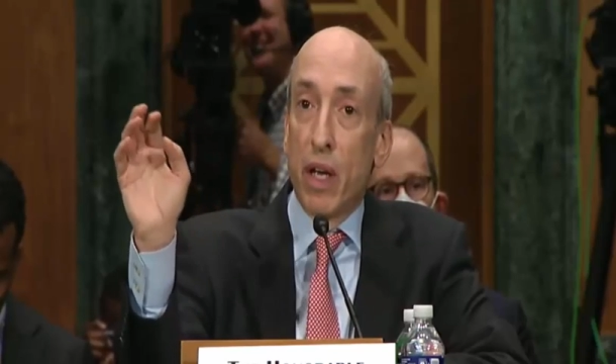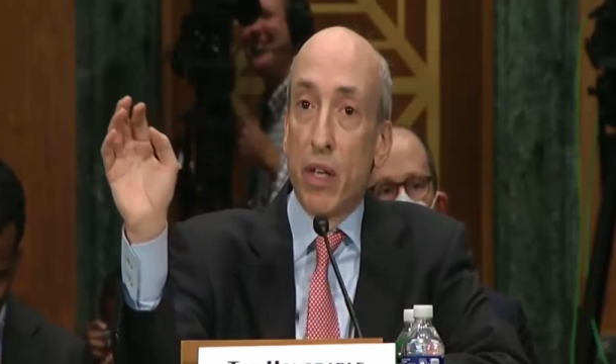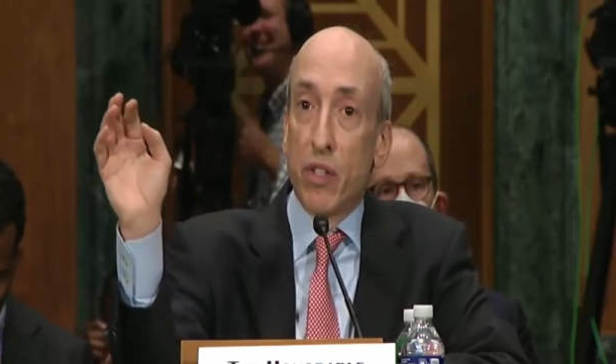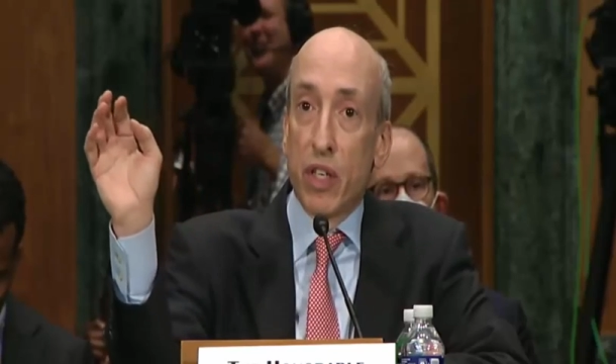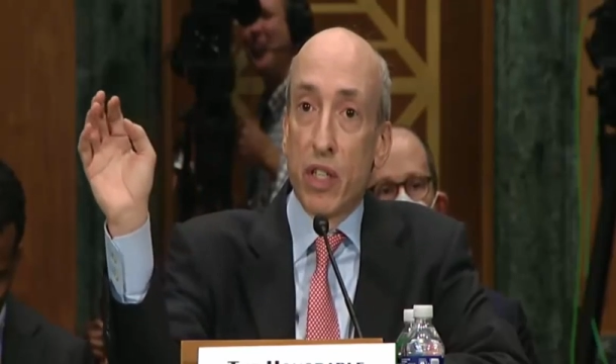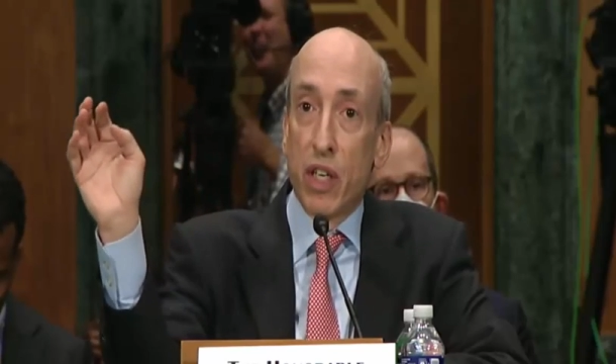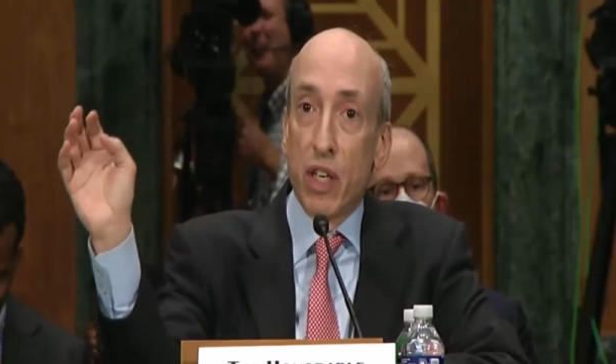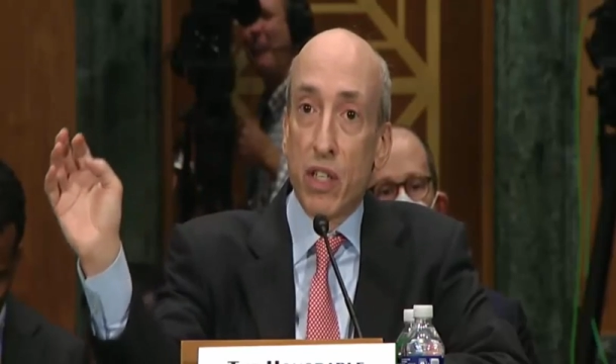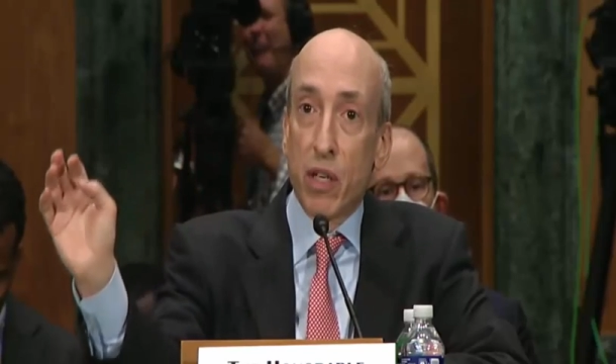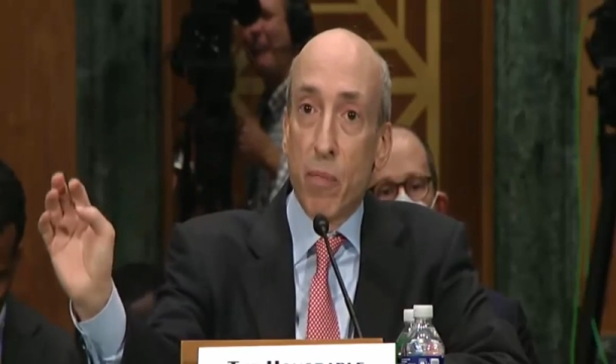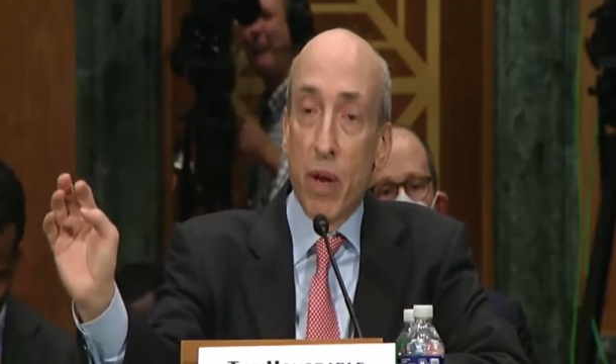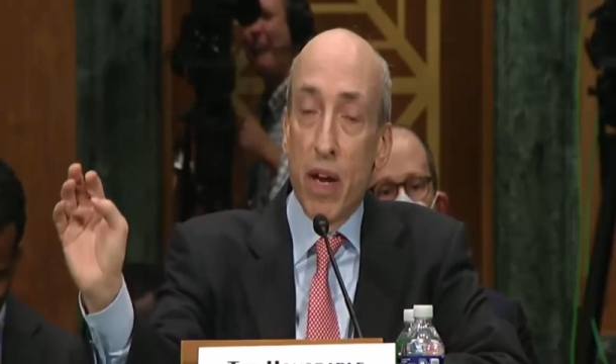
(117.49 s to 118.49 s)
is
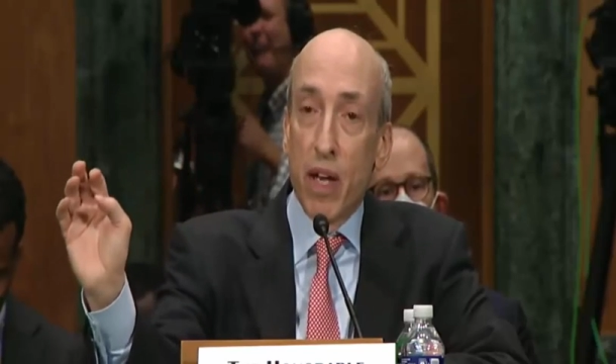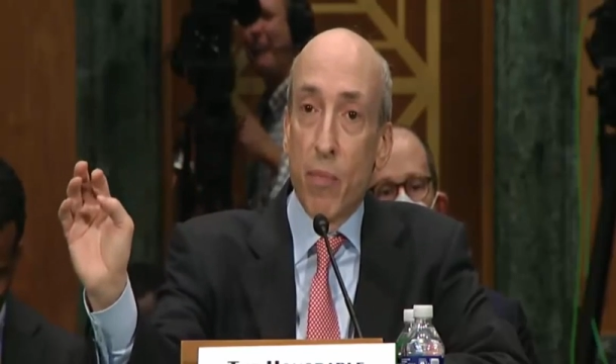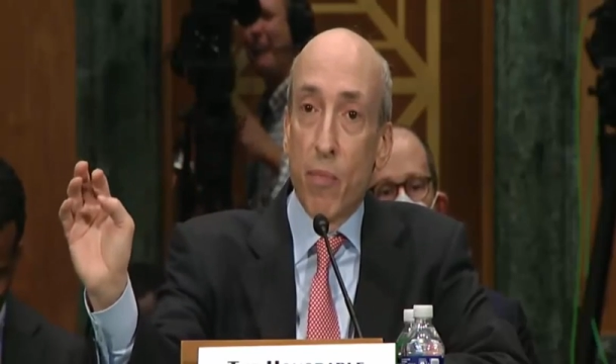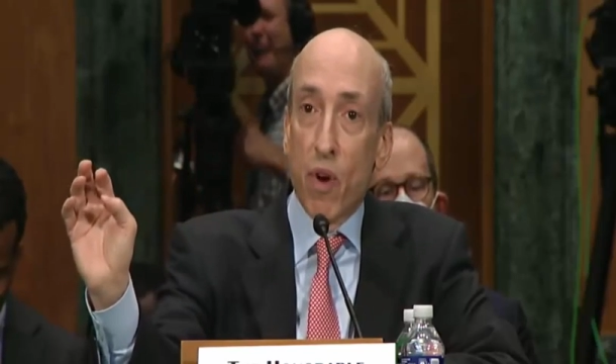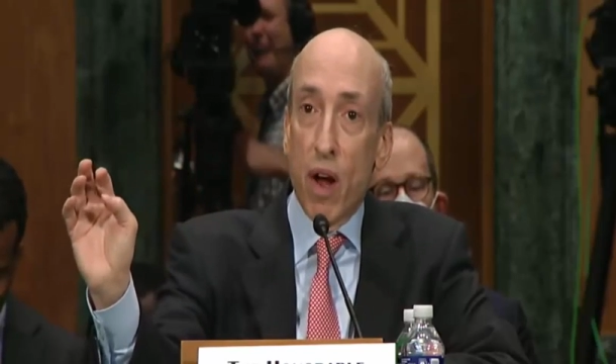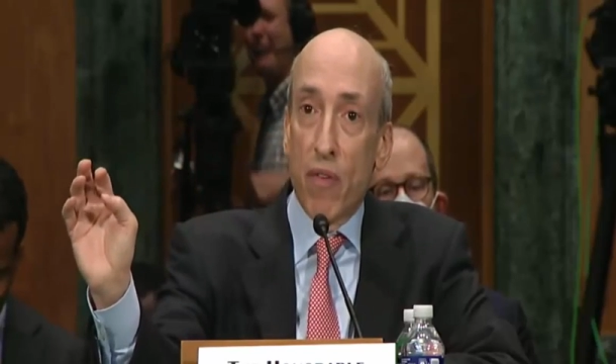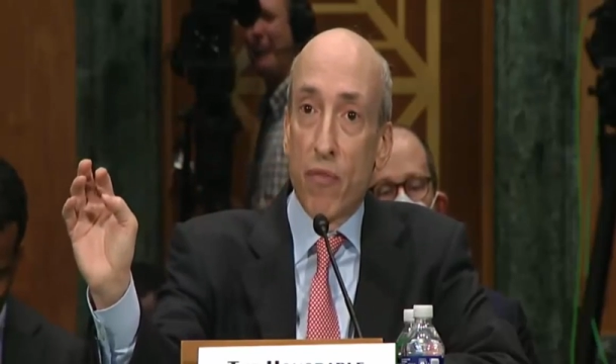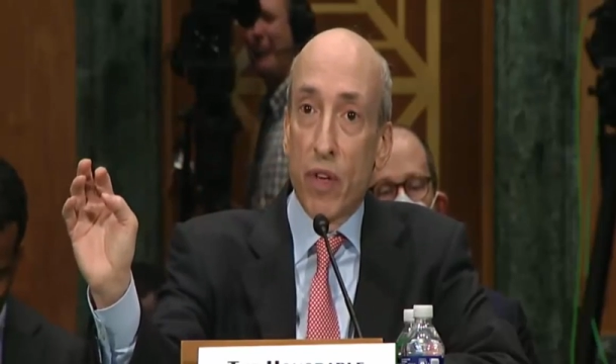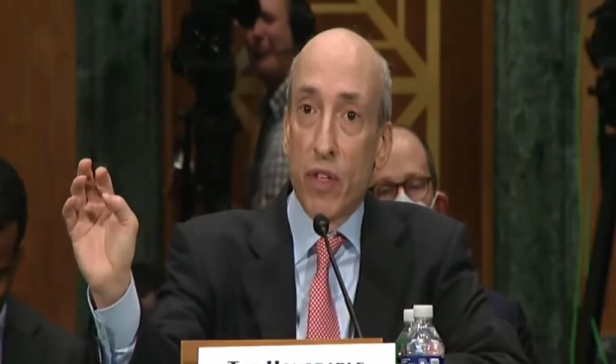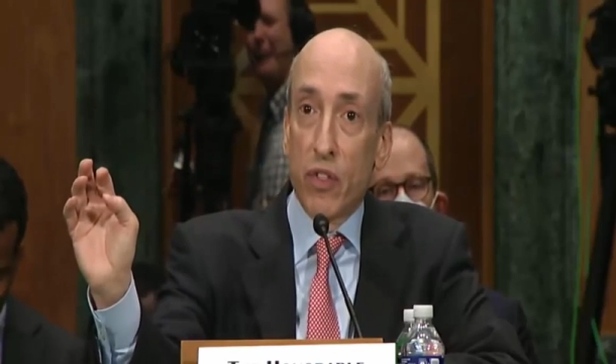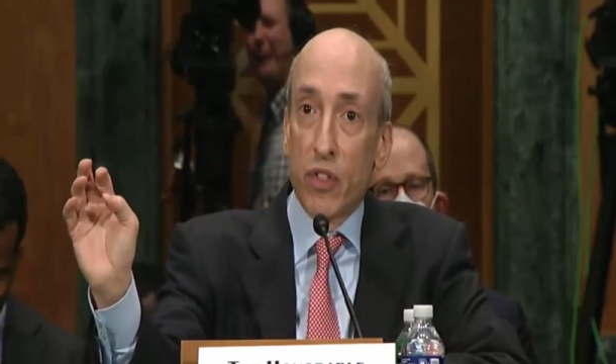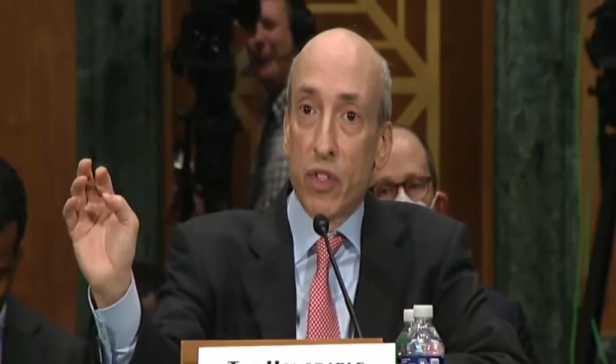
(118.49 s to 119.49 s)
anticipating
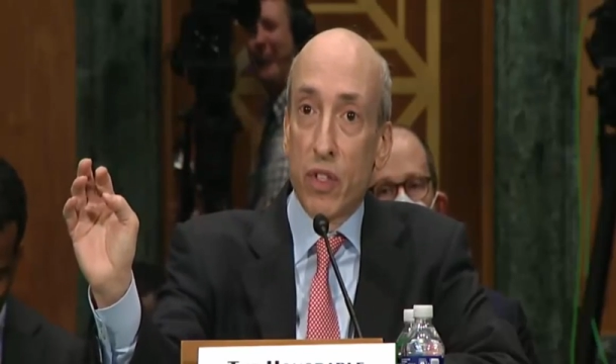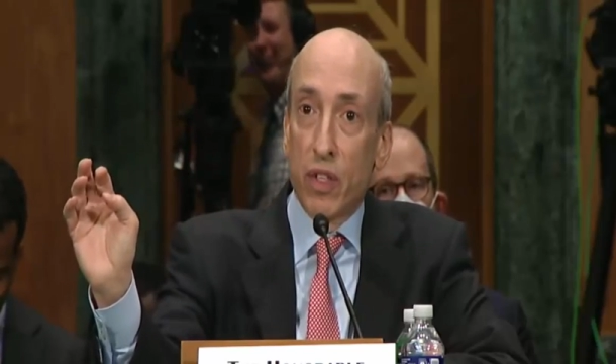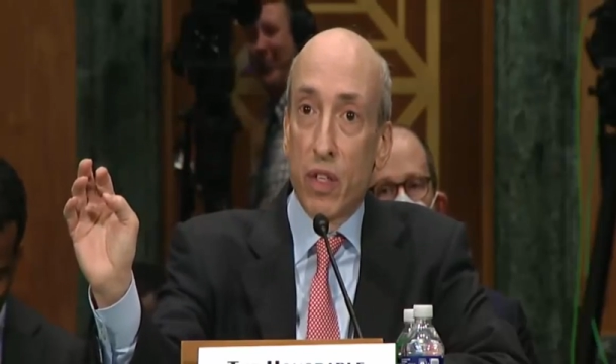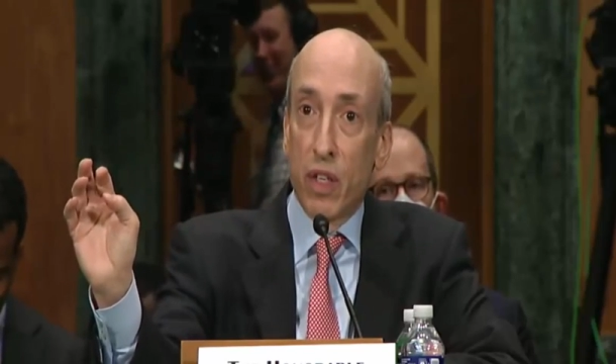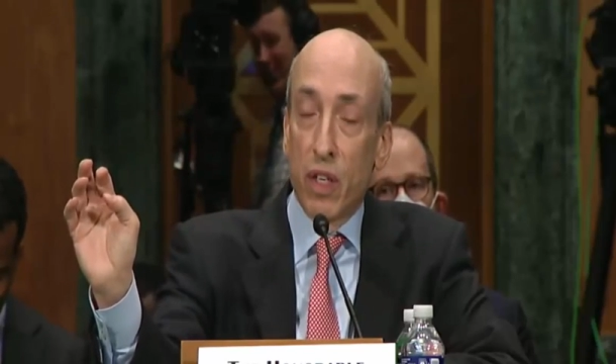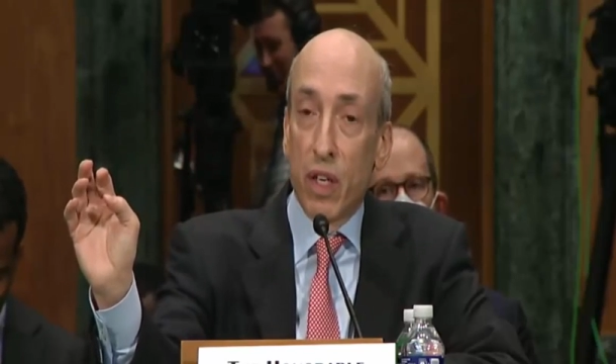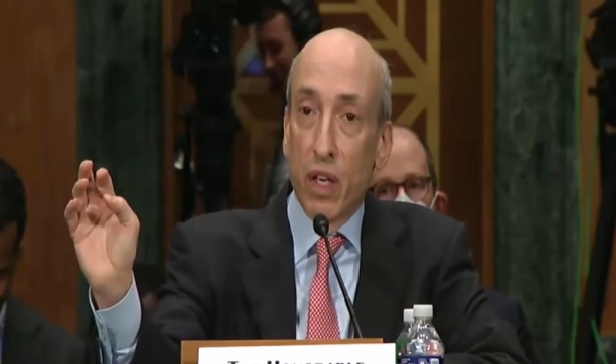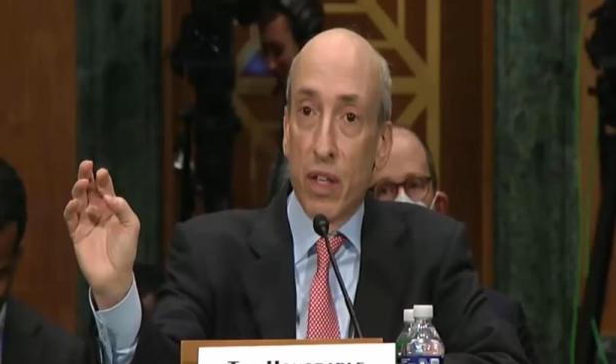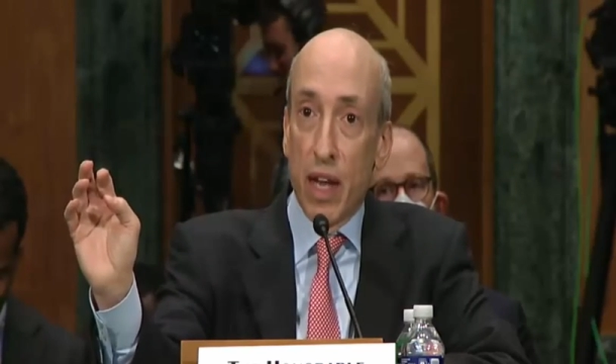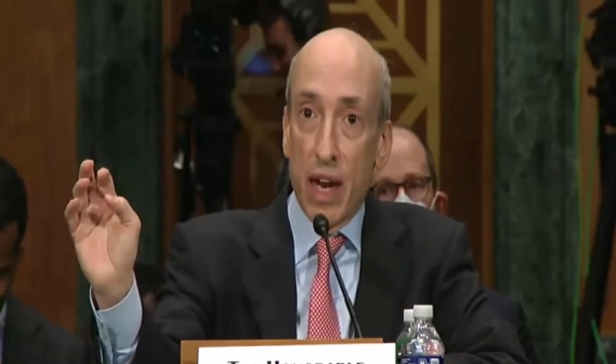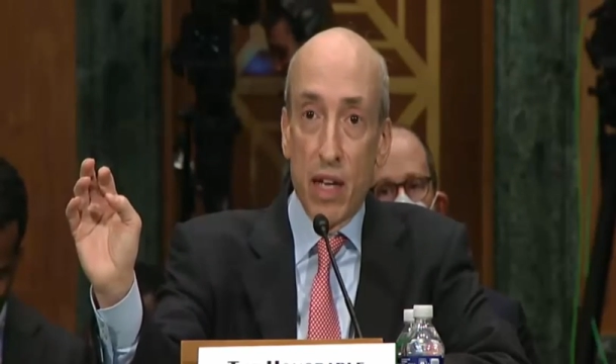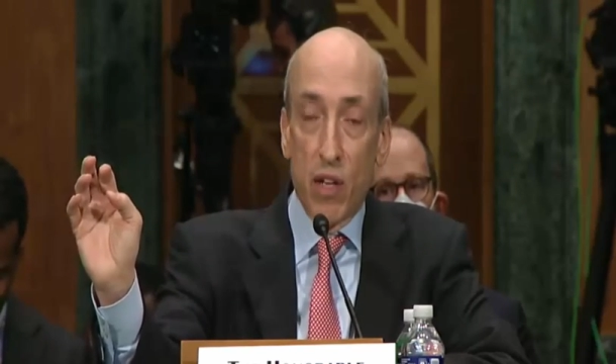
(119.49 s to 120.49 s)
profits,
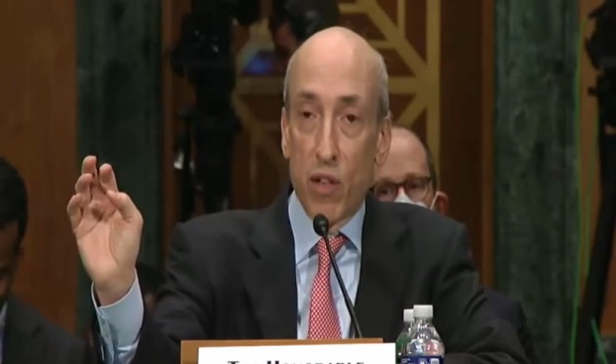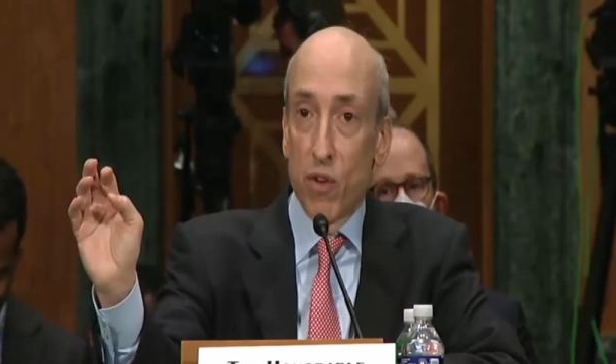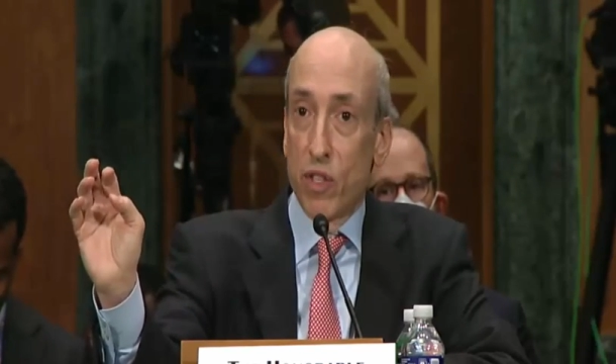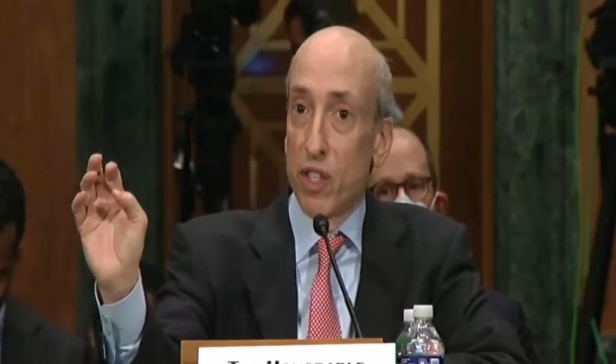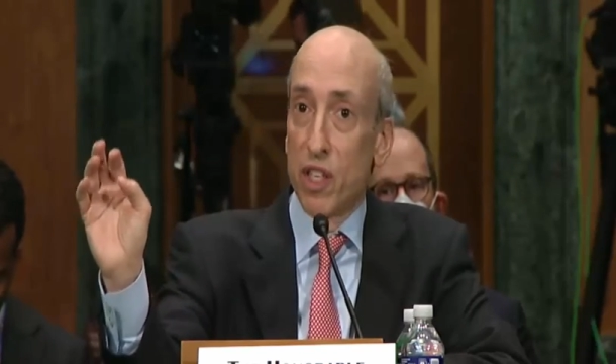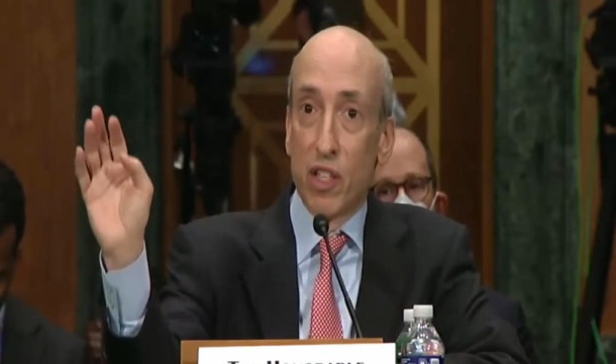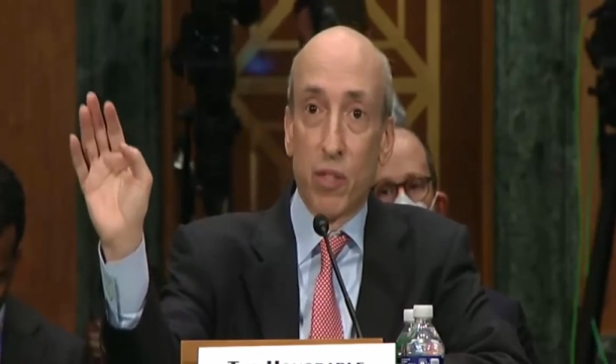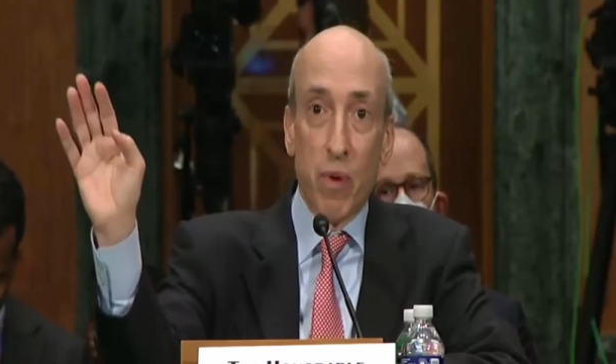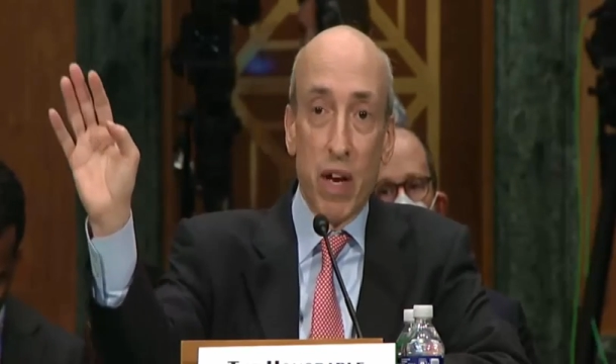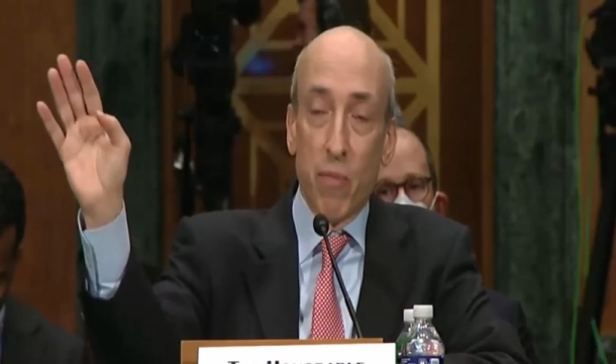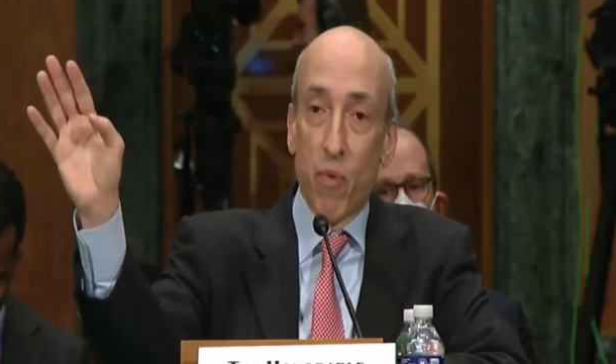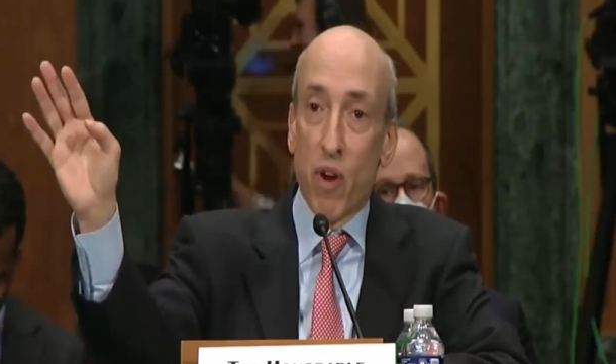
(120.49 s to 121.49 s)
and that includes anticipating